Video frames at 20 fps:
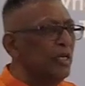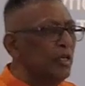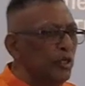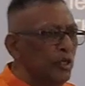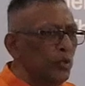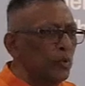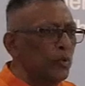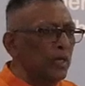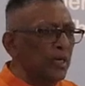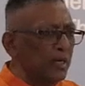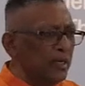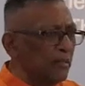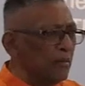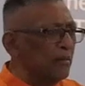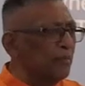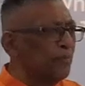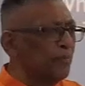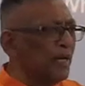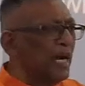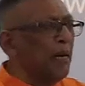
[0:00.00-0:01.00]
You were
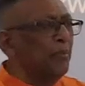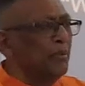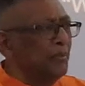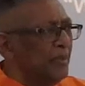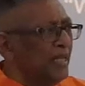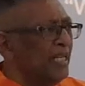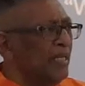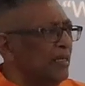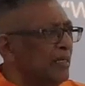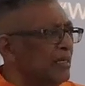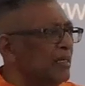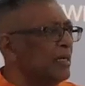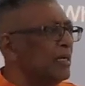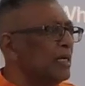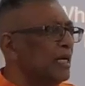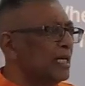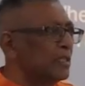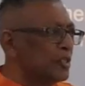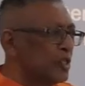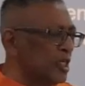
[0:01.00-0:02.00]
probably
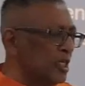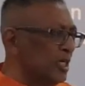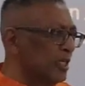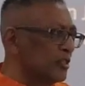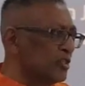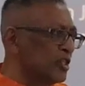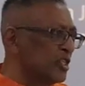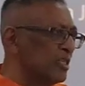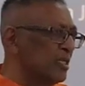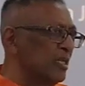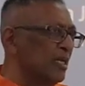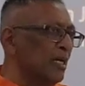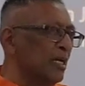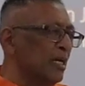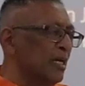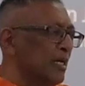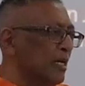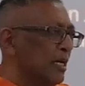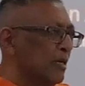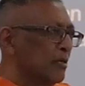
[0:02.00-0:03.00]
a church,
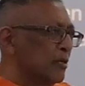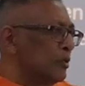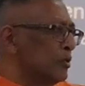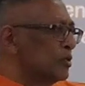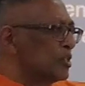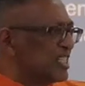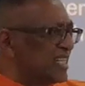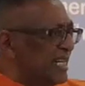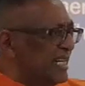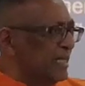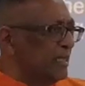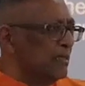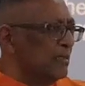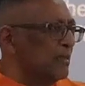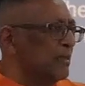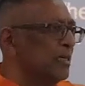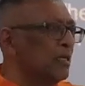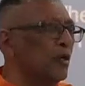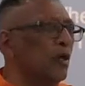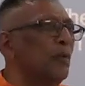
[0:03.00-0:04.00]
a crusade,
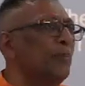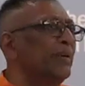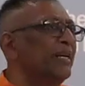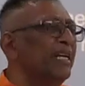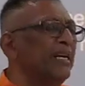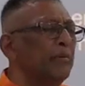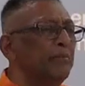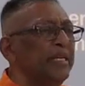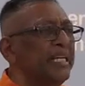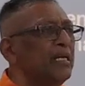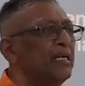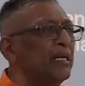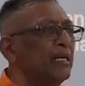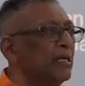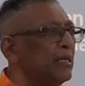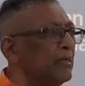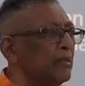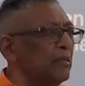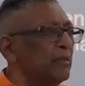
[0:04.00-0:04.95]
an open air meeting.